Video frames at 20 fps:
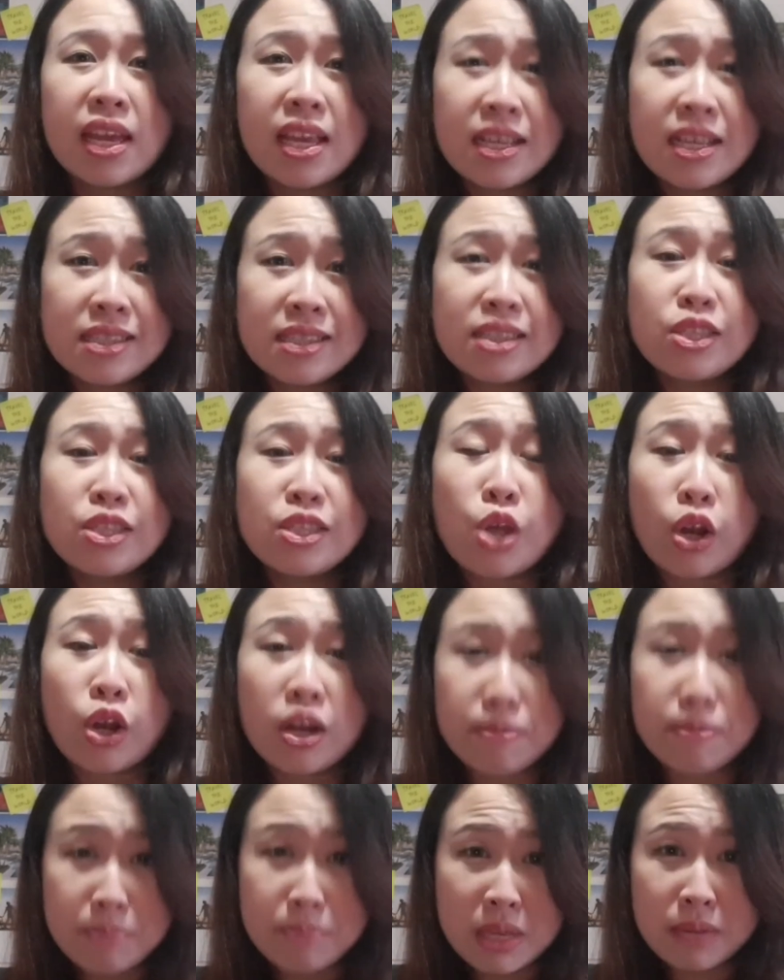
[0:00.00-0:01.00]
is your
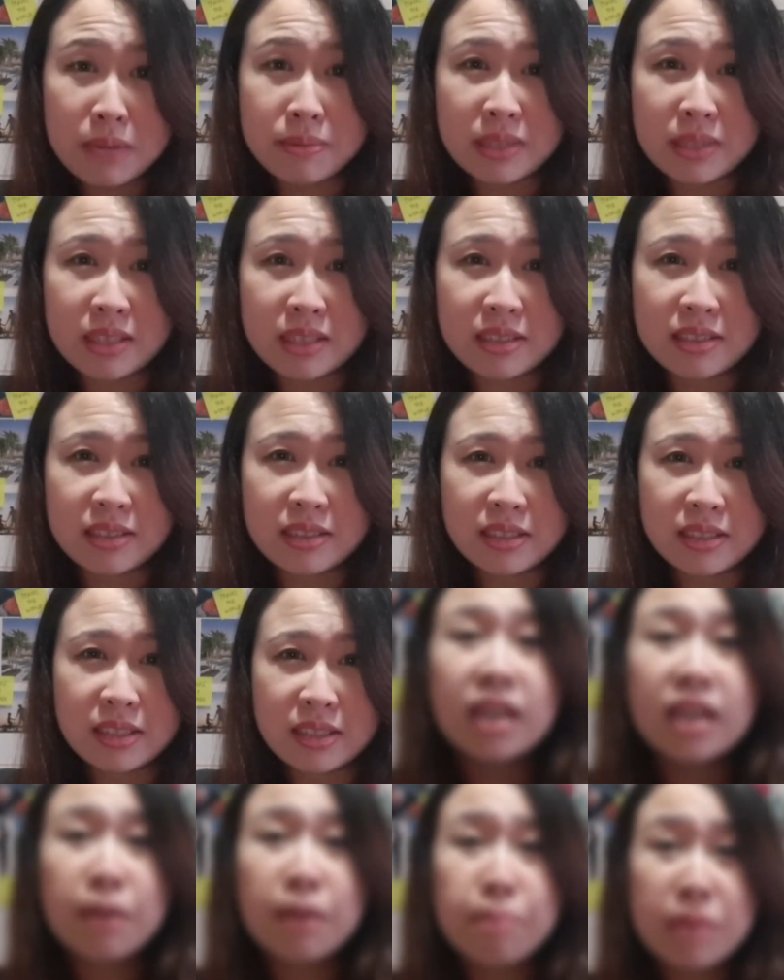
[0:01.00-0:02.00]
commitment.
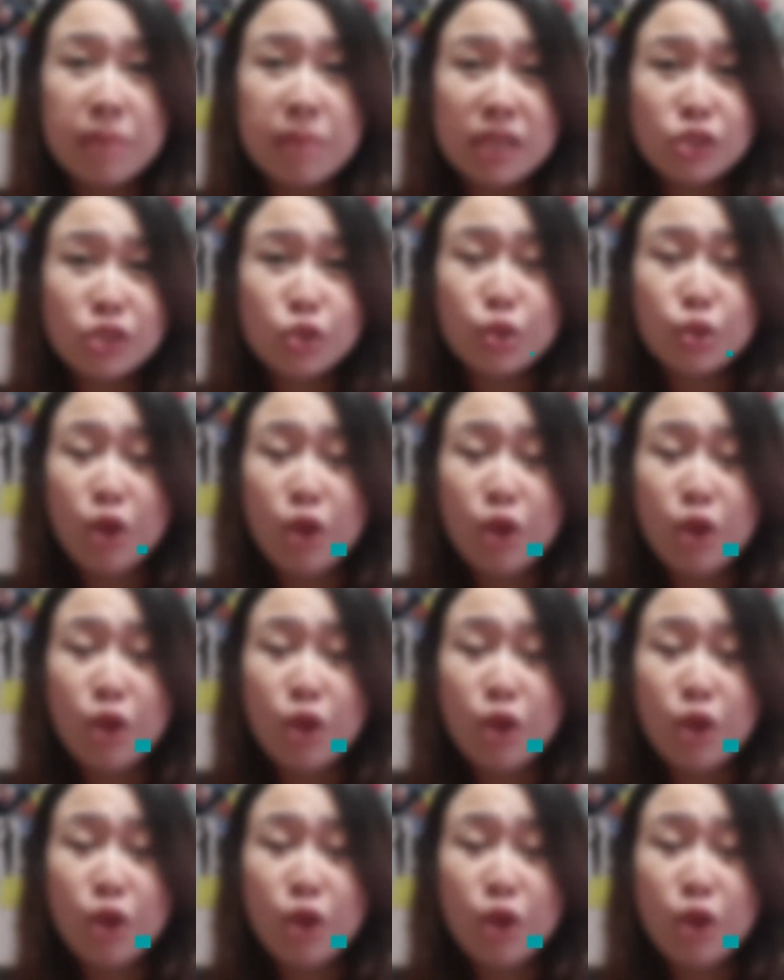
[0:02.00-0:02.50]
Commit to